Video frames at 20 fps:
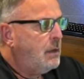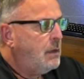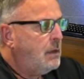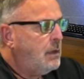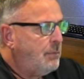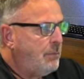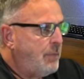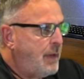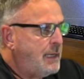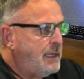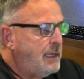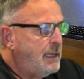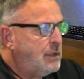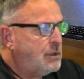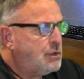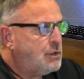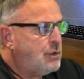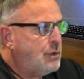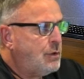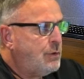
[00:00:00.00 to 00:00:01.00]
Combining a
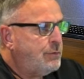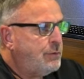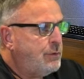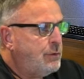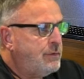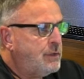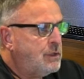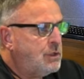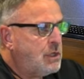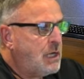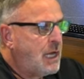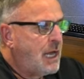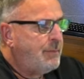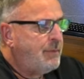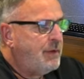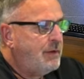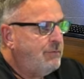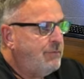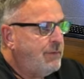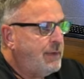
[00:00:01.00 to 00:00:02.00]
stroll through this
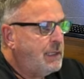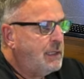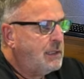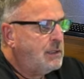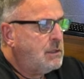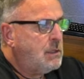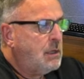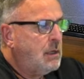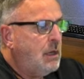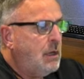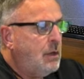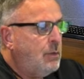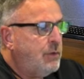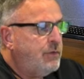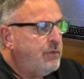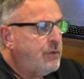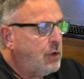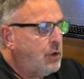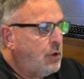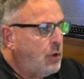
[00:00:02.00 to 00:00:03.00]
charming village
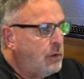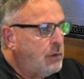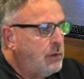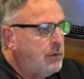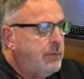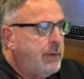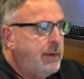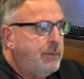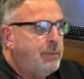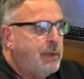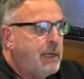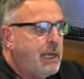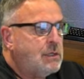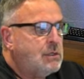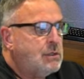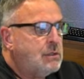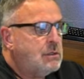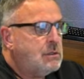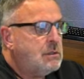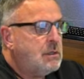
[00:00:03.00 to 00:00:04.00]
with the culinary
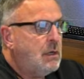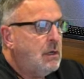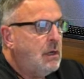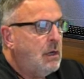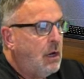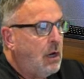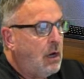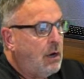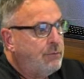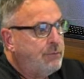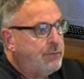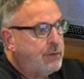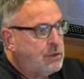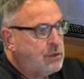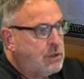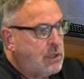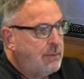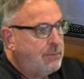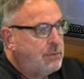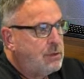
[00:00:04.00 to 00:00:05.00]
pleasures of the
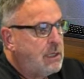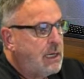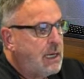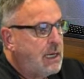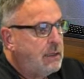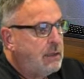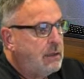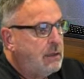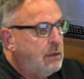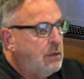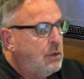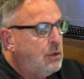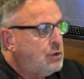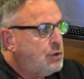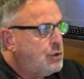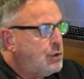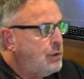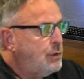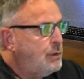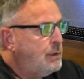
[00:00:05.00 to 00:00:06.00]
chip shed
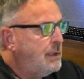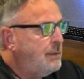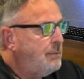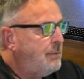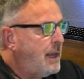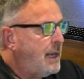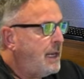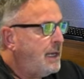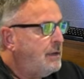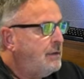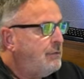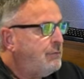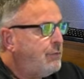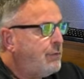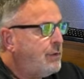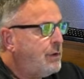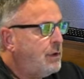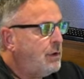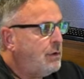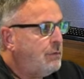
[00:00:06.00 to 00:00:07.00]
truly made
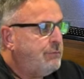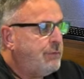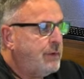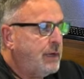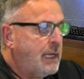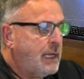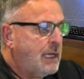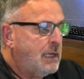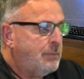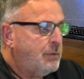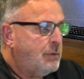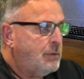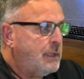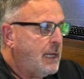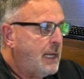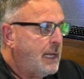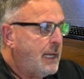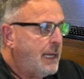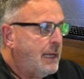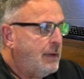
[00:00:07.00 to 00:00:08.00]
for an unforgettable
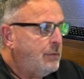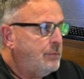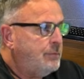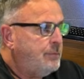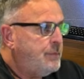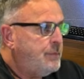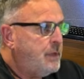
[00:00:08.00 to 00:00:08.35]
day out.